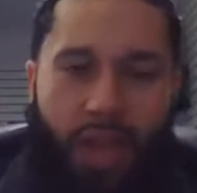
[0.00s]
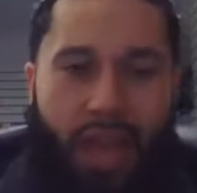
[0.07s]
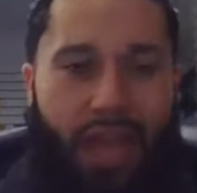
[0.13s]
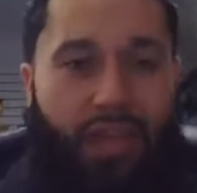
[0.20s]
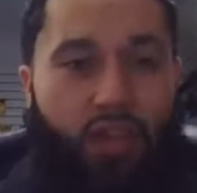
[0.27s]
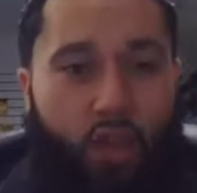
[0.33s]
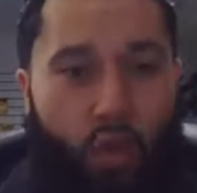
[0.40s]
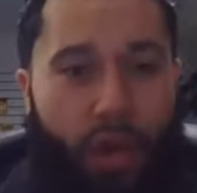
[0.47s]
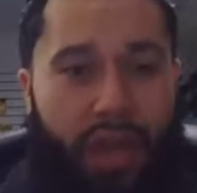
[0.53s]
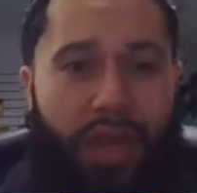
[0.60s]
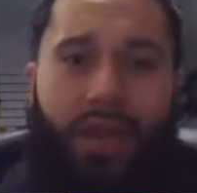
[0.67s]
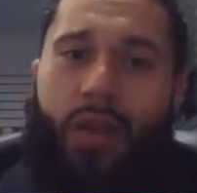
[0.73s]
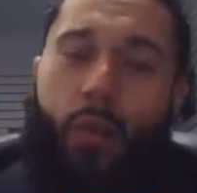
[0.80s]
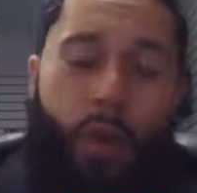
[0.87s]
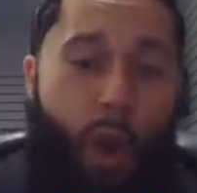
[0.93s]
And
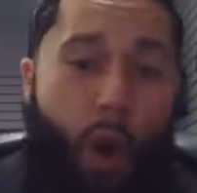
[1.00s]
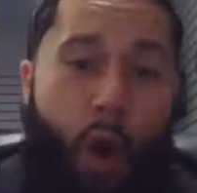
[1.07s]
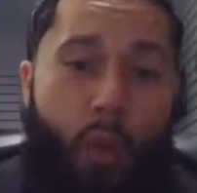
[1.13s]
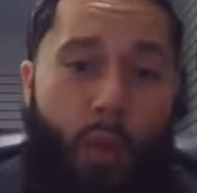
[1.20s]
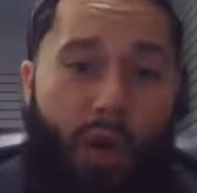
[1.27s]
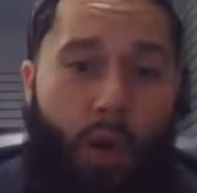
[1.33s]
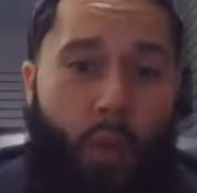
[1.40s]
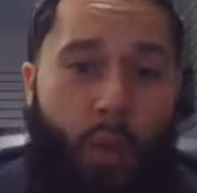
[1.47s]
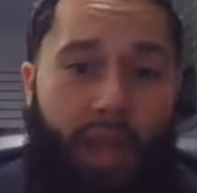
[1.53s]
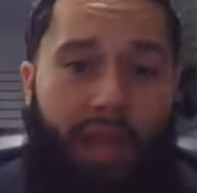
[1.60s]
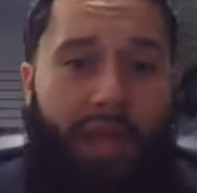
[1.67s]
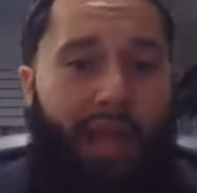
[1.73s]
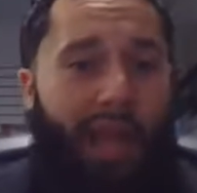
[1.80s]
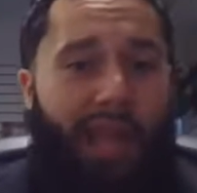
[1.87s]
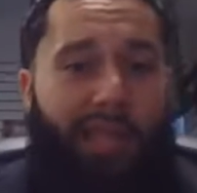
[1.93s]
three, we all want to
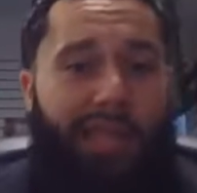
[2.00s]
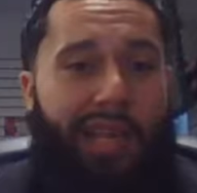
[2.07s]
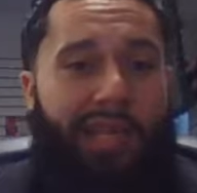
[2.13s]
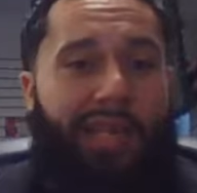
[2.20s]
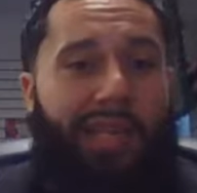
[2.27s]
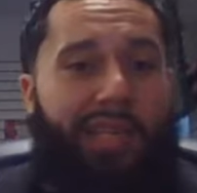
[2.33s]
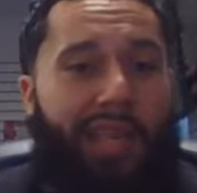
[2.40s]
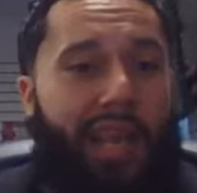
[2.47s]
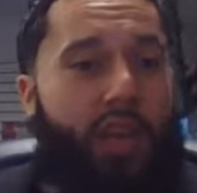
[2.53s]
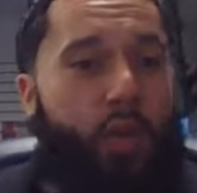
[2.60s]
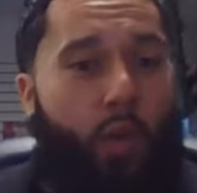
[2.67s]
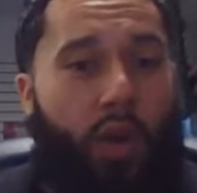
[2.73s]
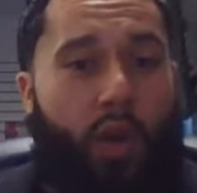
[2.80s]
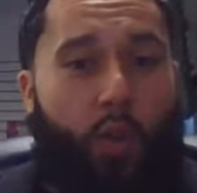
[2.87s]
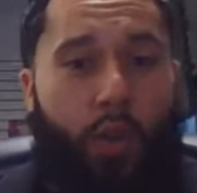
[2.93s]
win. At the end of the day, you
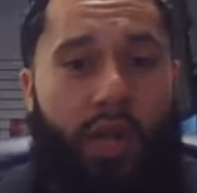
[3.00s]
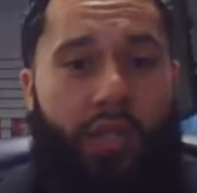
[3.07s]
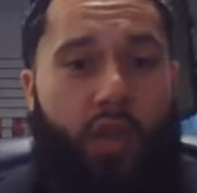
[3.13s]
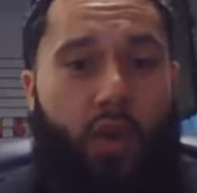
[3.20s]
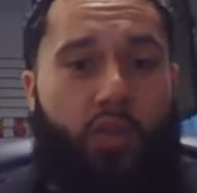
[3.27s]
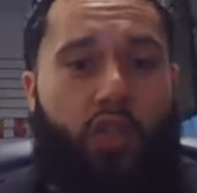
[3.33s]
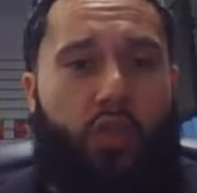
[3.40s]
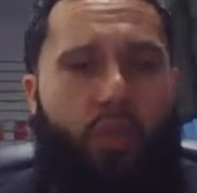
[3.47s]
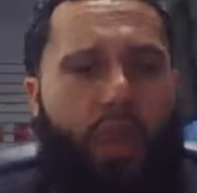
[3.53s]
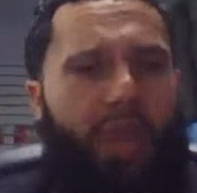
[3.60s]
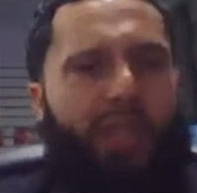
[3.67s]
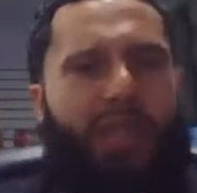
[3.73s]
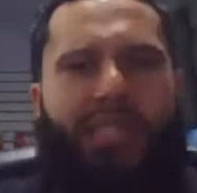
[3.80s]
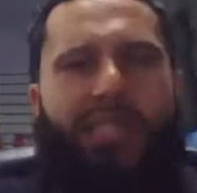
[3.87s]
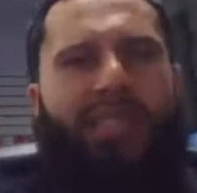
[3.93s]
want to win, don't you?
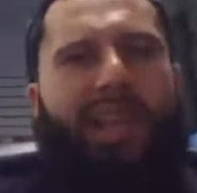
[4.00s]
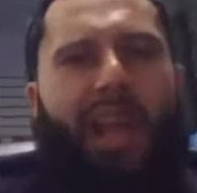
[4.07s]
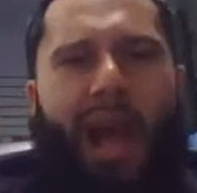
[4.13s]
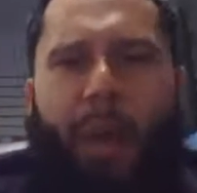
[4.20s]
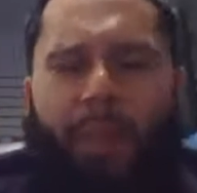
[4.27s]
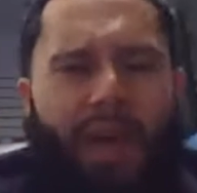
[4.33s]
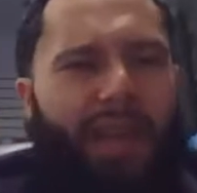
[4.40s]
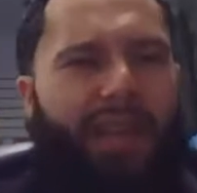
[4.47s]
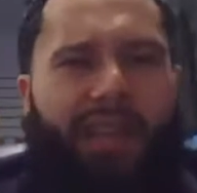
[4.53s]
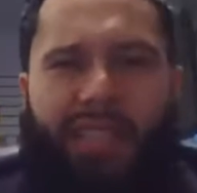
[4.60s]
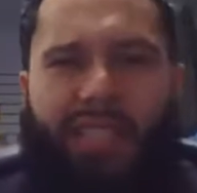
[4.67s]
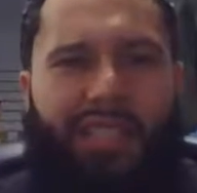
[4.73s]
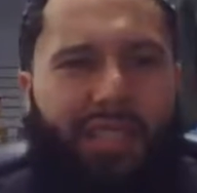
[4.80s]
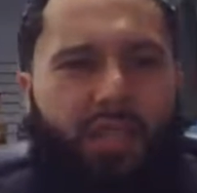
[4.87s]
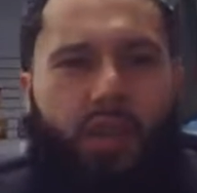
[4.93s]
Listen, I'm not in
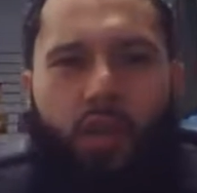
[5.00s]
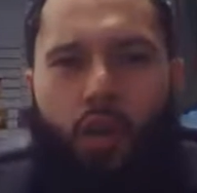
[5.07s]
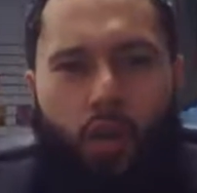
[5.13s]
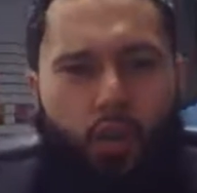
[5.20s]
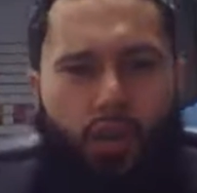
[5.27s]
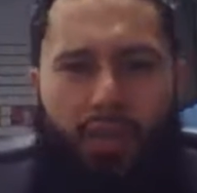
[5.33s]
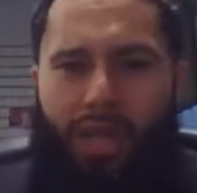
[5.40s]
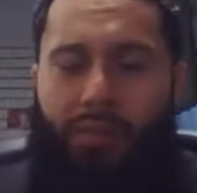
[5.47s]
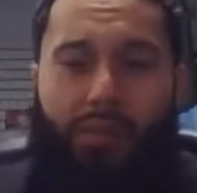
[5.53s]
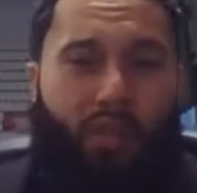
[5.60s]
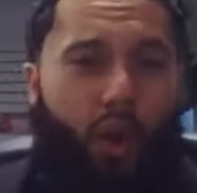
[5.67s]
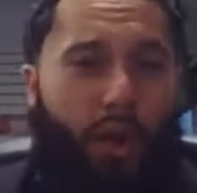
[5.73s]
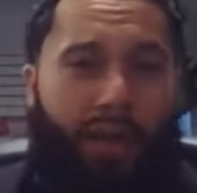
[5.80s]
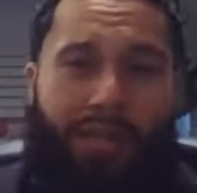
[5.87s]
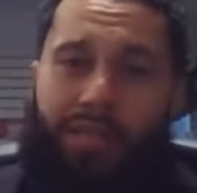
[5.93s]
this shit to lose. I'm
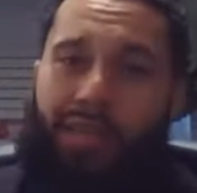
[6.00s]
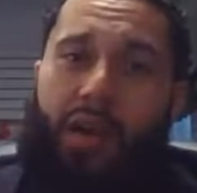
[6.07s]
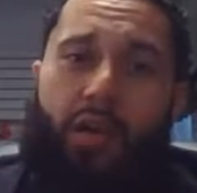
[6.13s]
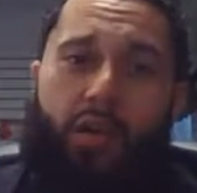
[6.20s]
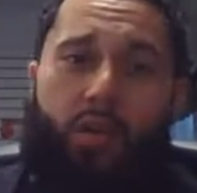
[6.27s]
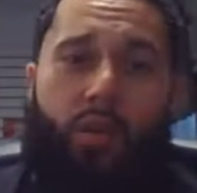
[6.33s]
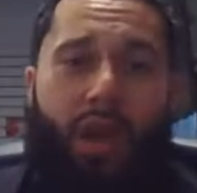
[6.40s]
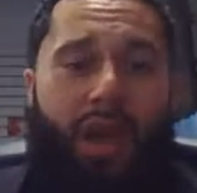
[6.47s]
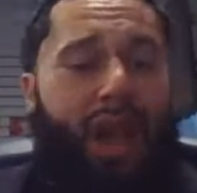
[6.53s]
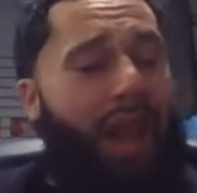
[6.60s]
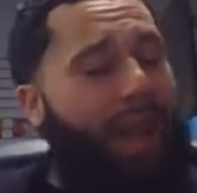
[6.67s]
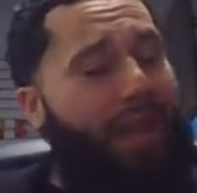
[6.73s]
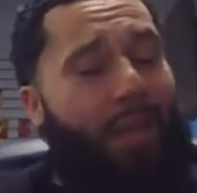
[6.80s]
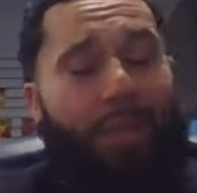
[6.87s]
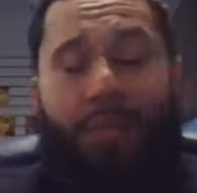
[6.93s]
sorry to tell you,
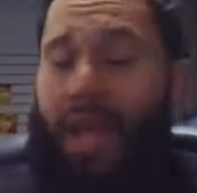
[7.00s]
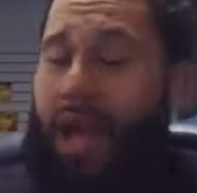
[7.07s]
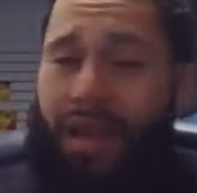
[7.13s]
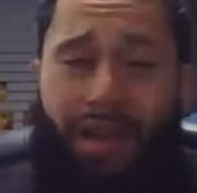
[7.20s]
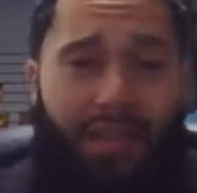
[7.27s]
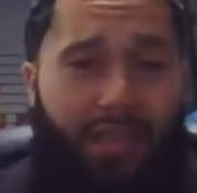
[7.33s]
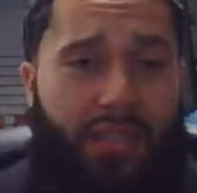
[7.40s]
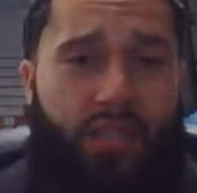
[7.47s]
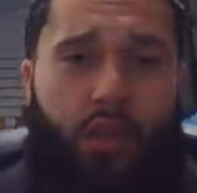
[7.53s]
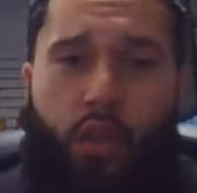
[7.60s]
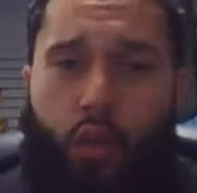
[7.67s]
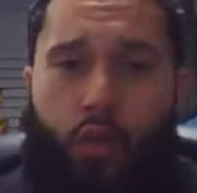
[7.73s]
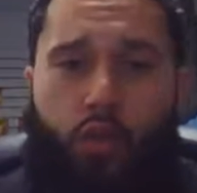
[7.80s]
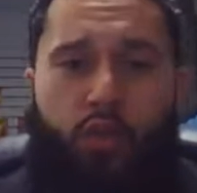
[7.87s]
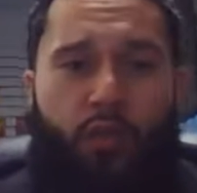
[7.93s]
I am not in this to
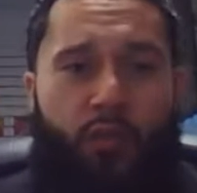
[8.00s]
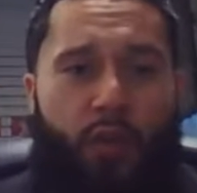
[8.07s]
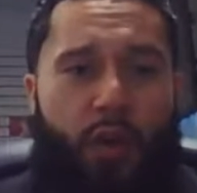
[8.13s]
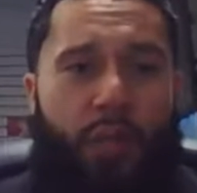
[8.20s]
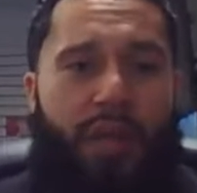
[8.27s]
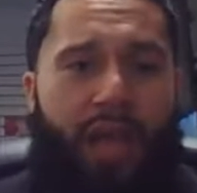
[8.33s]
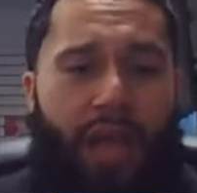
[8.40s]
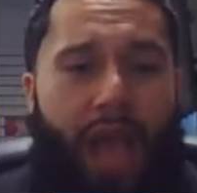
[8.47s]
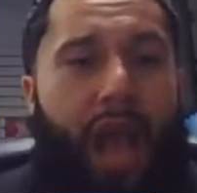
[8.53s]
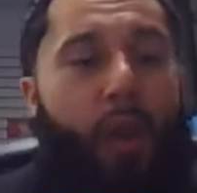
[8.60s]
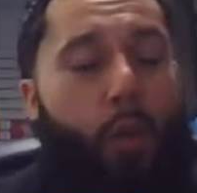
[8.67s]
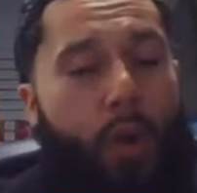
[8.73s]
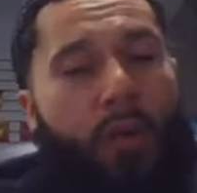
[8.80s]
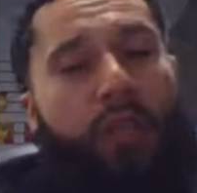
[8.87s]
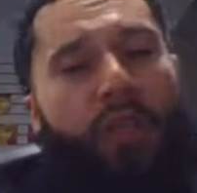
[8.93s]
lose. You feel me? I
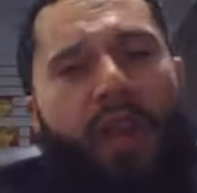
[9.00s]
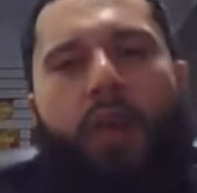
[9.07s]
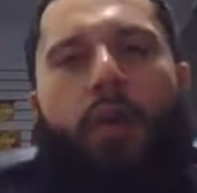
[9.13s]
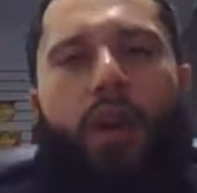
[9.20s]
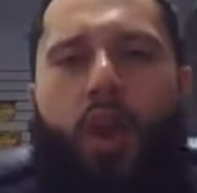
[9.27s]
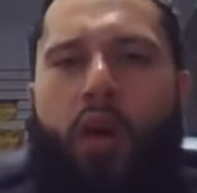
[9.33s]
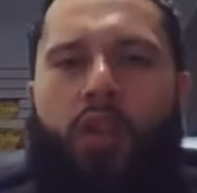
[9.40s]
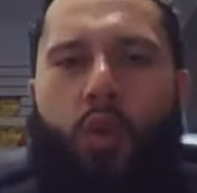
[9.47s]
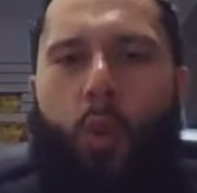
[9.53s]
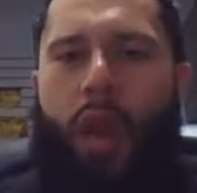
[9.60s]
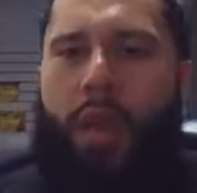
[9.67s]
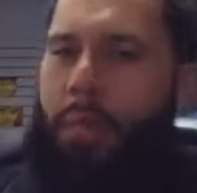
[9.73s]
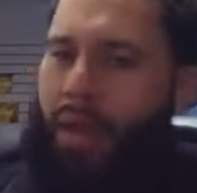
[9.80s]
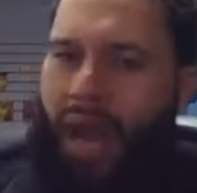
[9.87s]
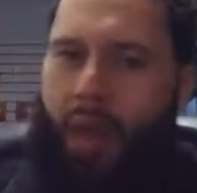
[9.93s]
will fail along the
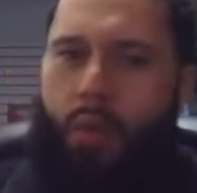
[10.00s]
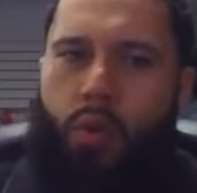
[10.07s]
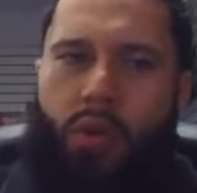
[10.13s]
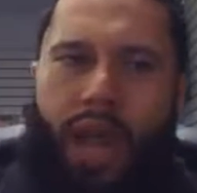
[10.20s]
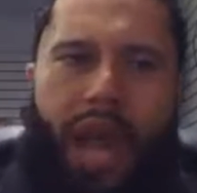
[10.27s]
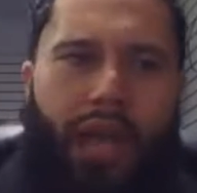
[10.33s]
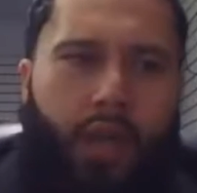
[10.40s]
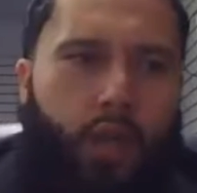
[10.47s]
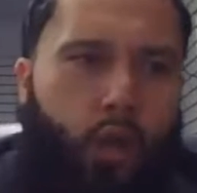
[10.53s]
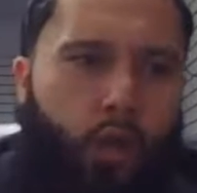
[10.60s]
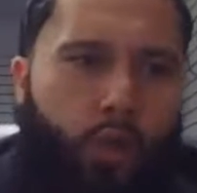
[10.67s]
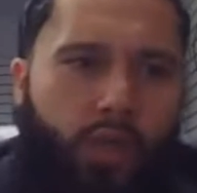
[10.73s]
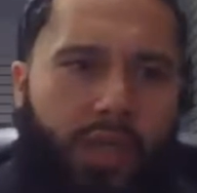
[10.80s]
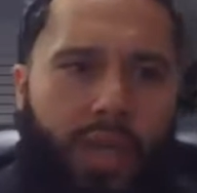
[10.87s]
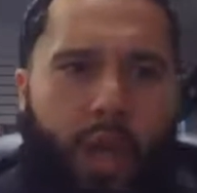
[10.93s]
way, but I will not
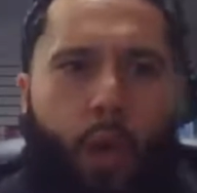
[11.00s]
lose.